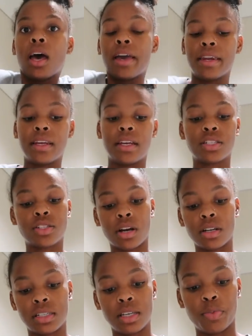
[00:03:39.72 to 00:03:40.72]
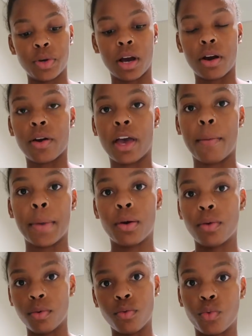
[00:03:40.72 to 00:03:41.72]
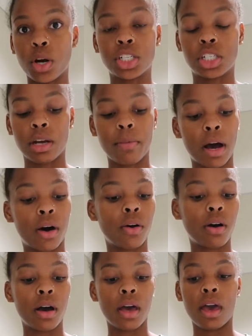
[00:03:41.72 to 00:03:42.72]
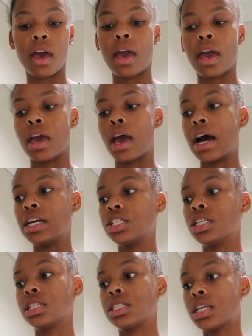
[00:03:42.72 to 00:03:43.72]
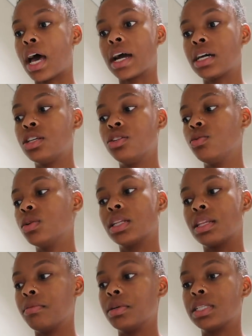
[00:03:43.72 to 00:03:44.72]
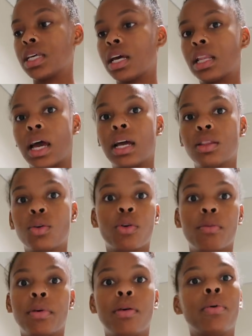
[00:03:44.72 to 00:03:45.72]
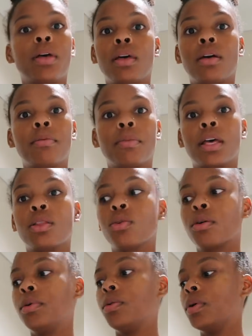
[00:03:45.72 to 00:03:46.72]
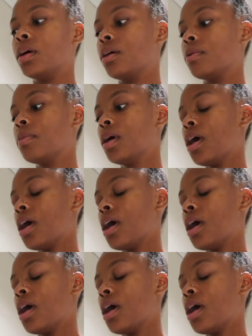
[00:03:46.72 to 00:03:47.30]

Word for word: and then they started CPR on him and rushed him out. And I just I couldn't do nothing but say like Lord be with him, like Lord be with him.